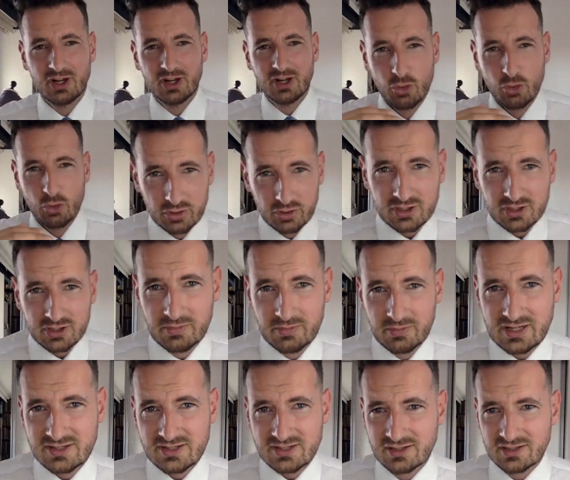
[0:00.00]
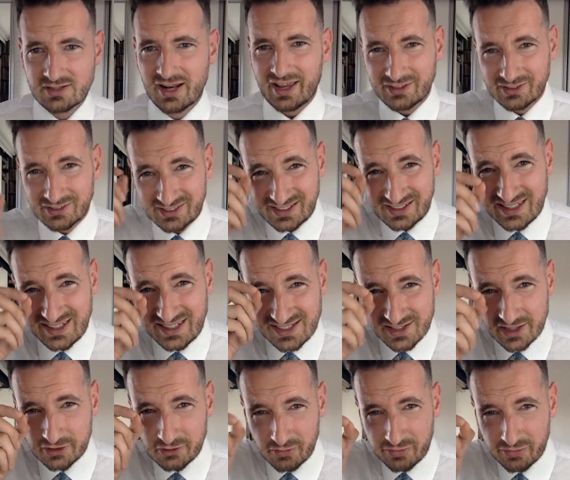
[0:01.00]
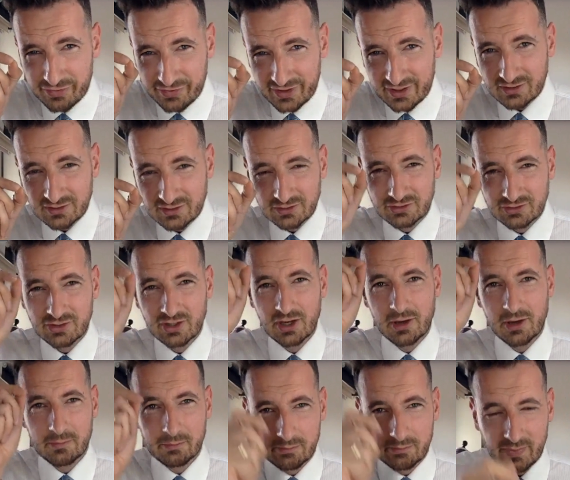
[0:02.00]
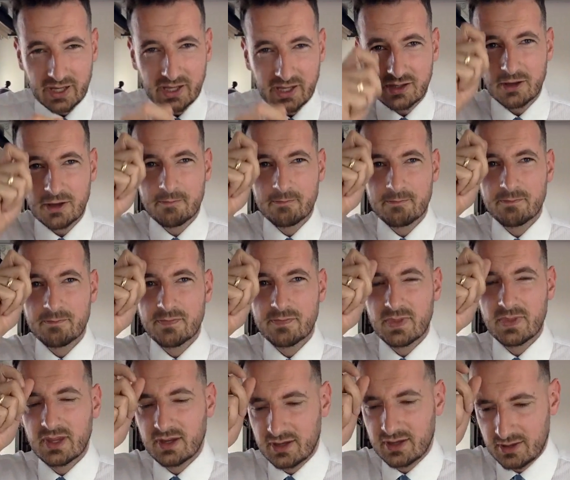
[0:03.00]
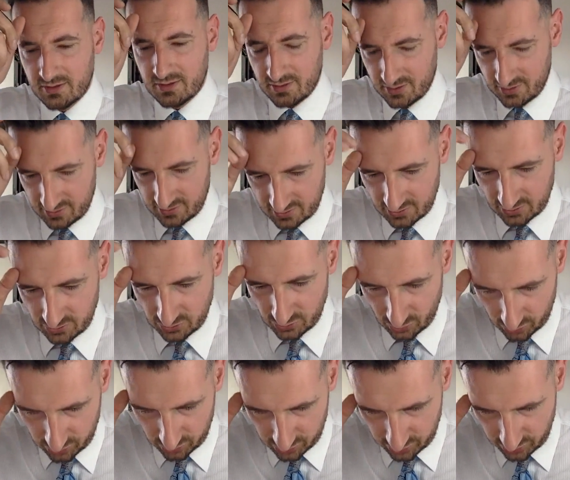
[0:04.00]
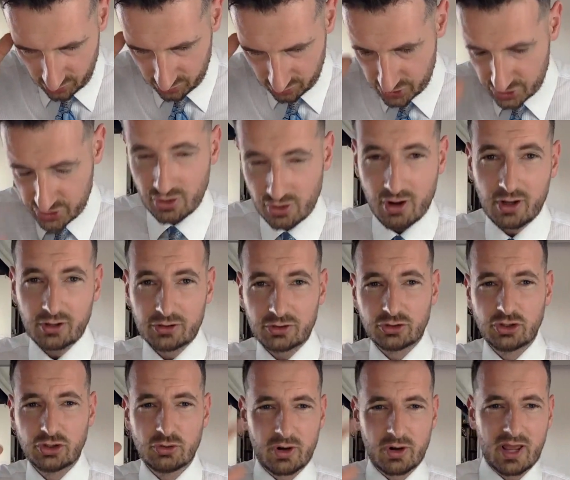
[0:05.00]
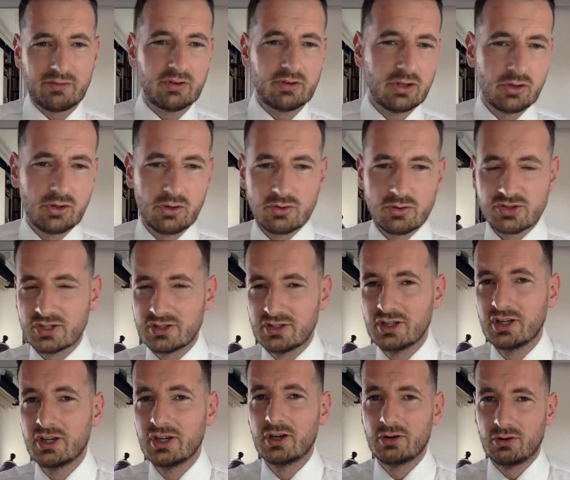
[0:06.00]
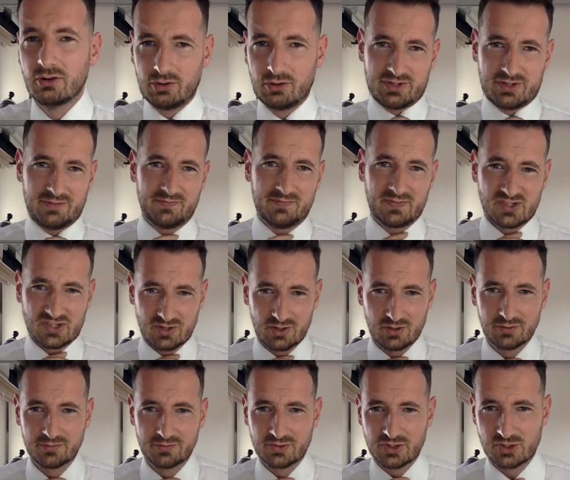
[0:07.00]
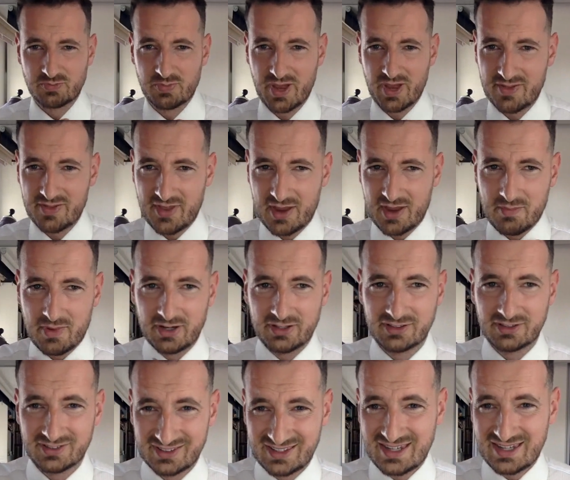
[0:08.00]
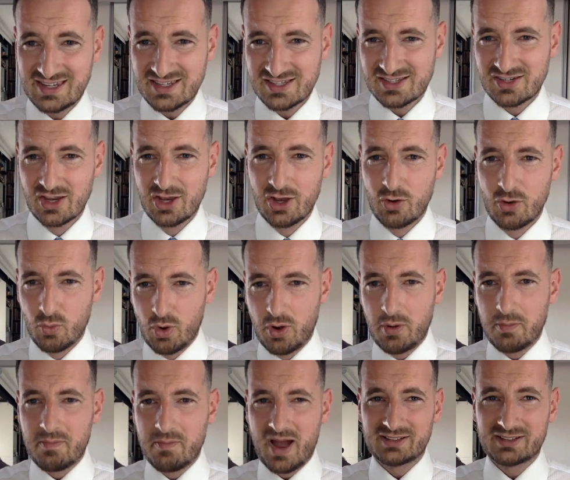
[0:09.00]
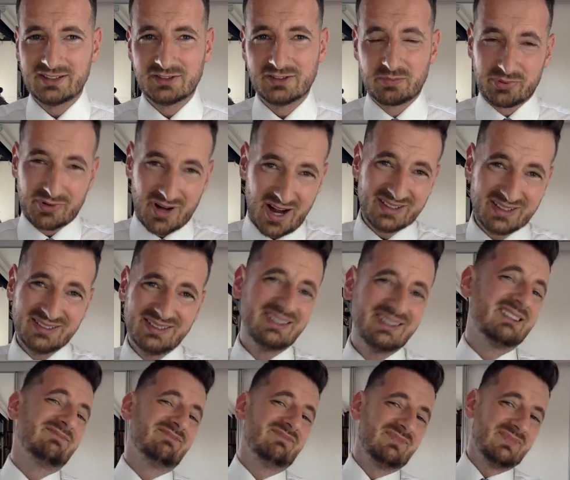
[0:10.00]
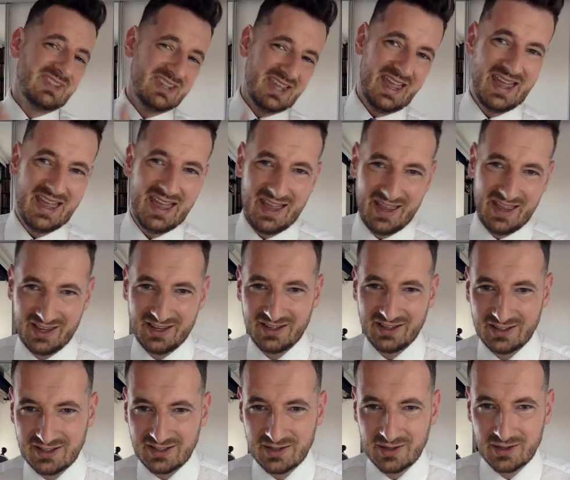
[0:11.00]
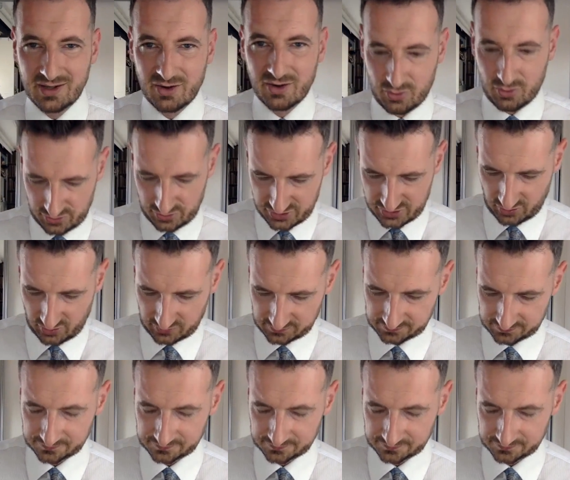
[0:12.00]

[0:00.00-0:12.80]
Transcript: Looking amazing. Like these little things make your shirt, you whatever you're using, awesome. So just bear that in mind. These what matters. Brand, yeah, also.